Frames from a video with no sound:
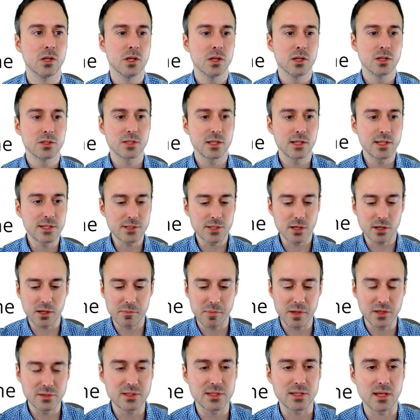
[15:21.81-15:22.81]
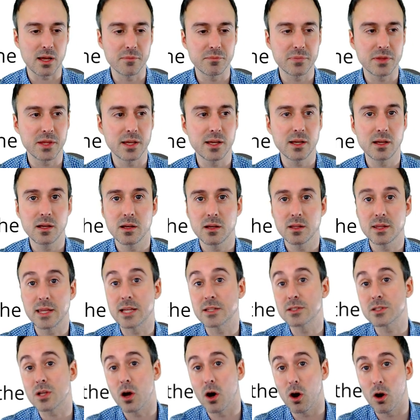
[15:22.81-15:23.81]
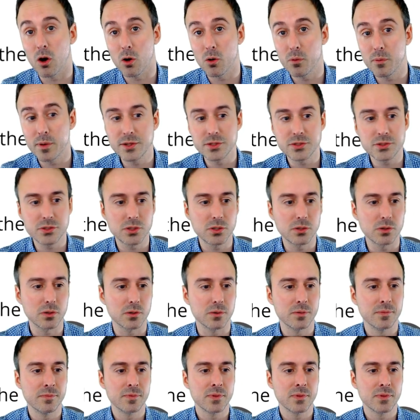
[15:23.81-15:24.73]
So let's talk about something that's always true.